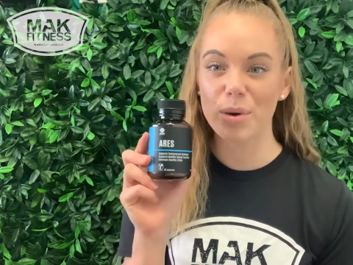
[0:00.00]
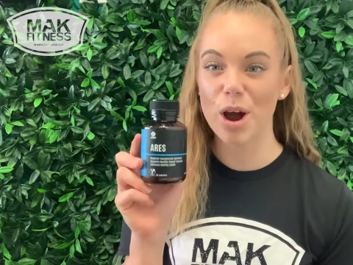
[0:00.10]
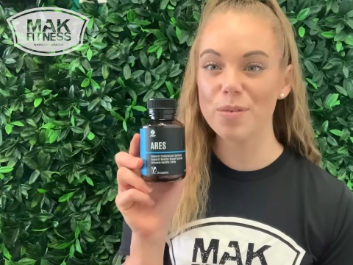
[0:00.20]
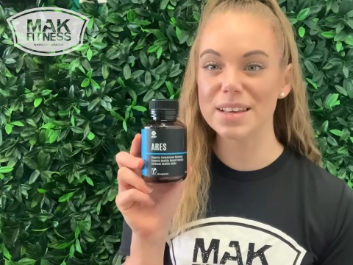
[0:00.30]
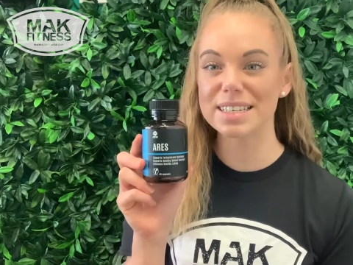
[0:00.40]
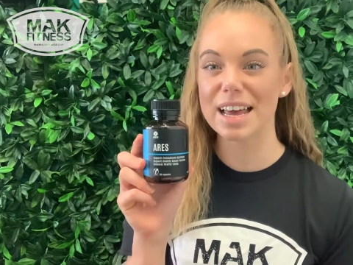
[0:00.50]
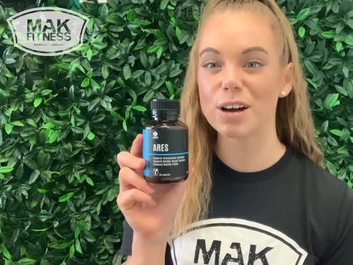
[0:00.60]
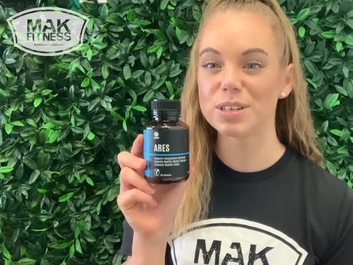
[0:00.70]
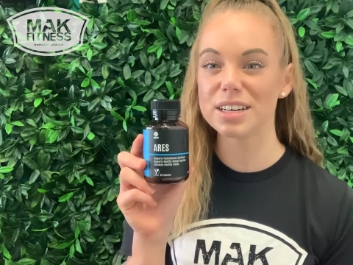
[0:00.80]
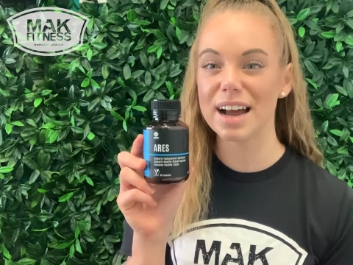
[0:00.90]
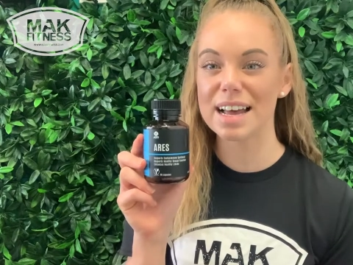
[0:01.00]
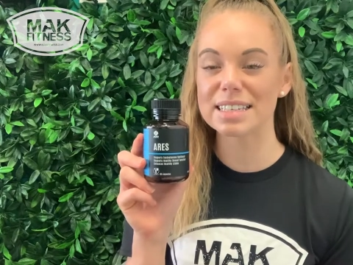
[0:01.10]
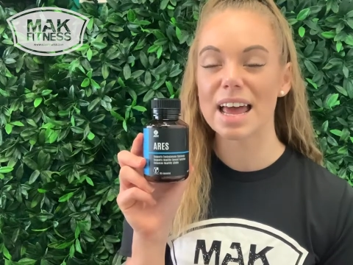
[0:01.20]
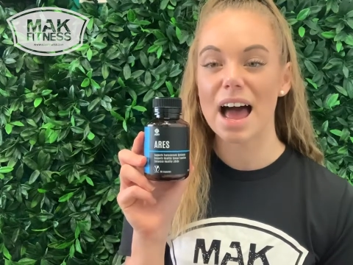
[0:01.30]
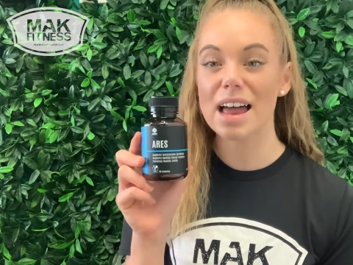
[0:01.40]
We hope this has helped you
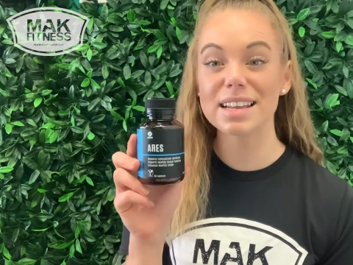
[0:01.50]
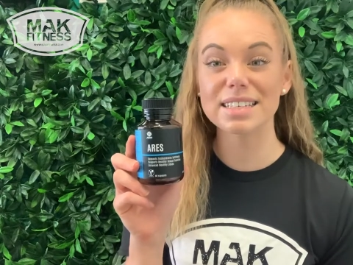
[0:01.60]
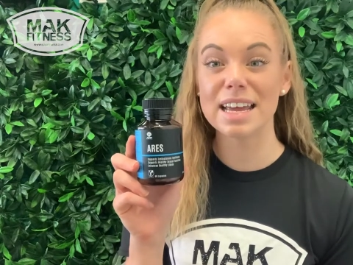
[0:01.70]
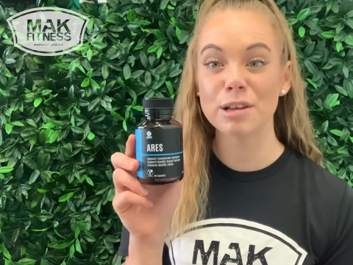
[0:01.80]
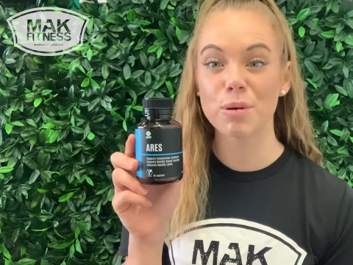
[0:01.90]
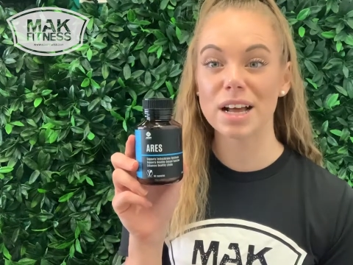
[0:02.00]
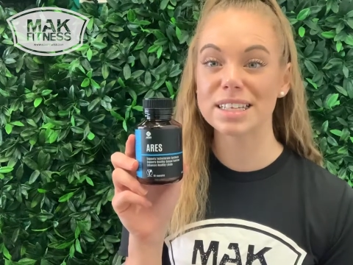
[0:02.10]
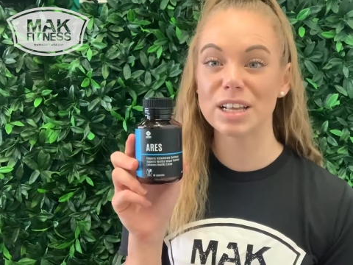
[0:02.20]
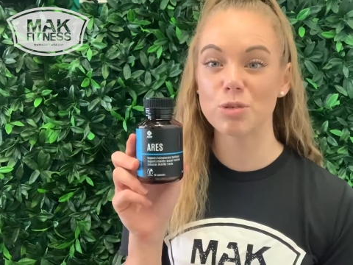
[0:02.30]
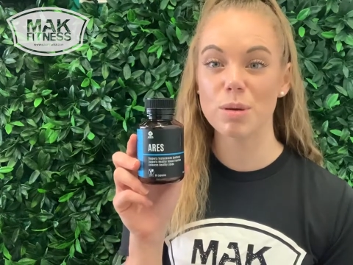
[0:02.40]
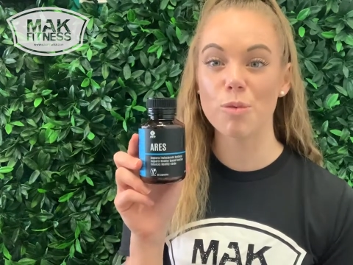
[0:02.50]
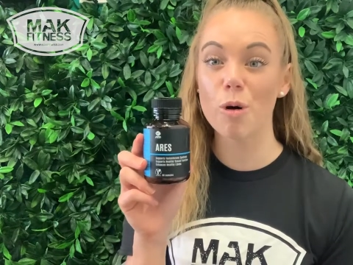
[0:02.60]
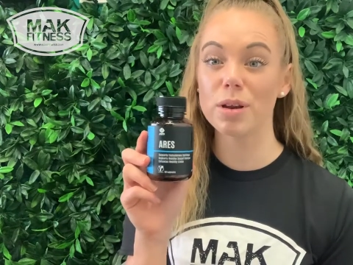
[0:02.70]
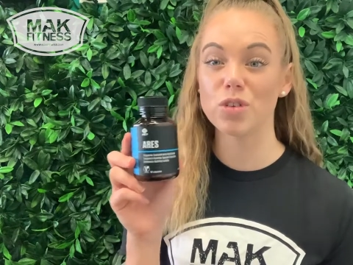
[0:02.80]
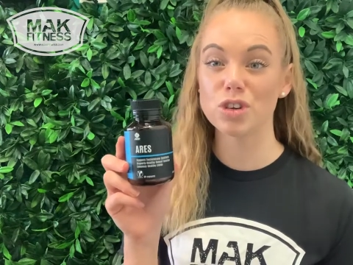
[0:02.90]
guys understand the product a little bit
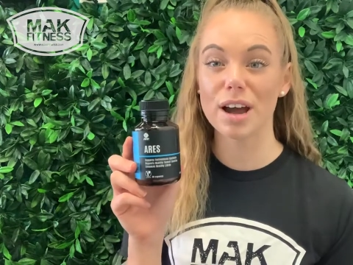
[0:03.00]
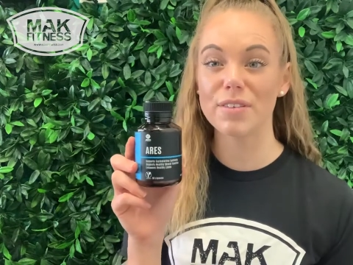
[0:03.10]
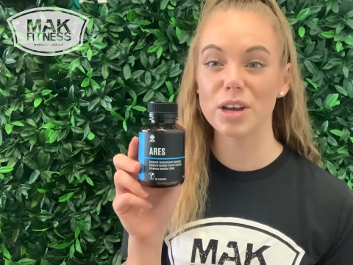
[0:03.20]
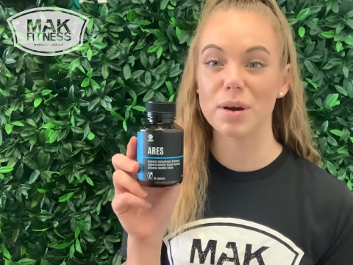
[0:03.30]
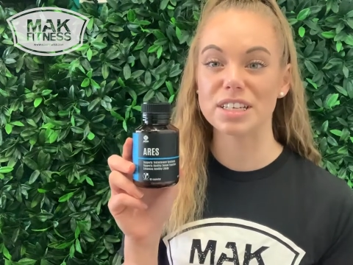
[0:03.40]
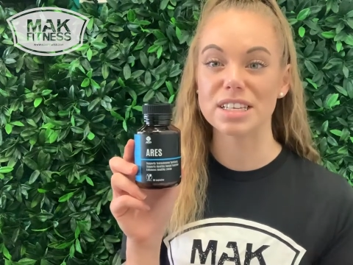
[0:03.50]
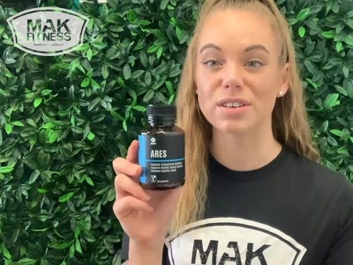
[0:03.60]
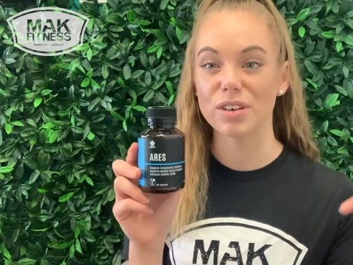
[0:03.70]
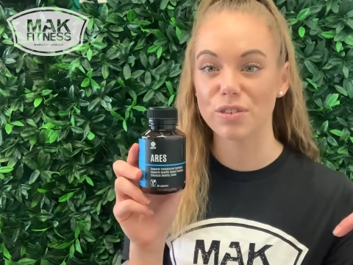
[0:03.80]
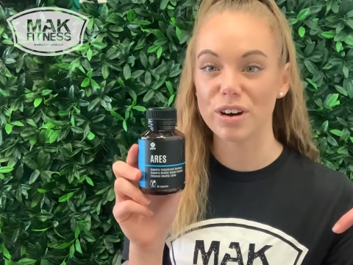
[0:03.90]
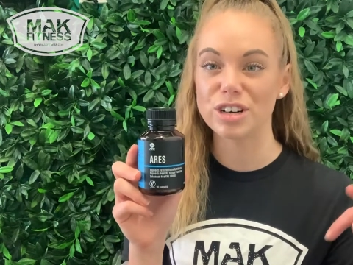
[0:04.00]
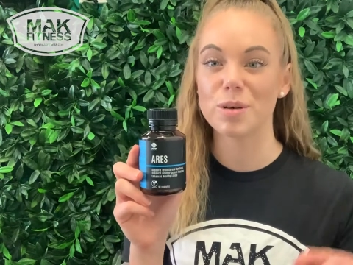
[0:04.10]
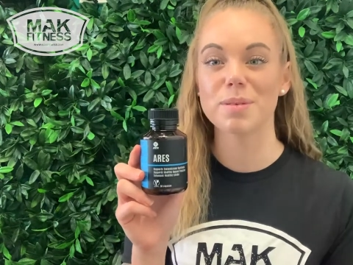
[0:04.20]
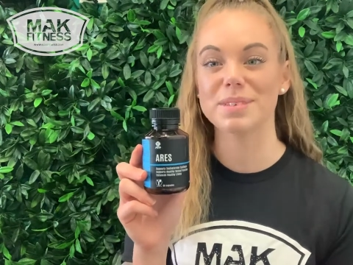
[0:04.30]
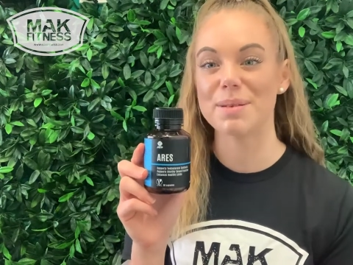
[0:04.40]
more, but if you do have any questions, feel free to
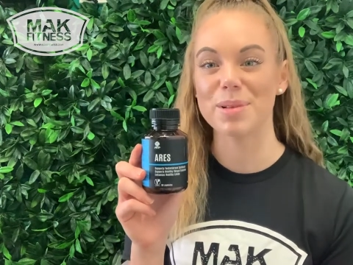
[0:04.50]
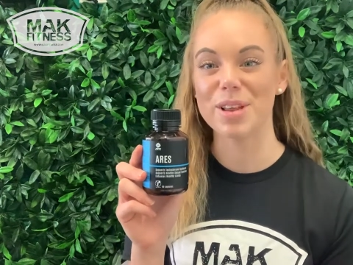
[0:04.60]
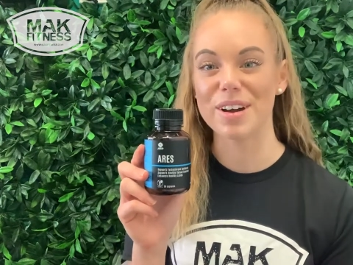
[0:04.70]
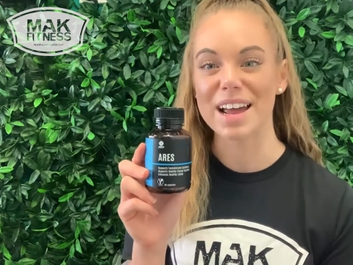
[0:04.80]
drop them down below.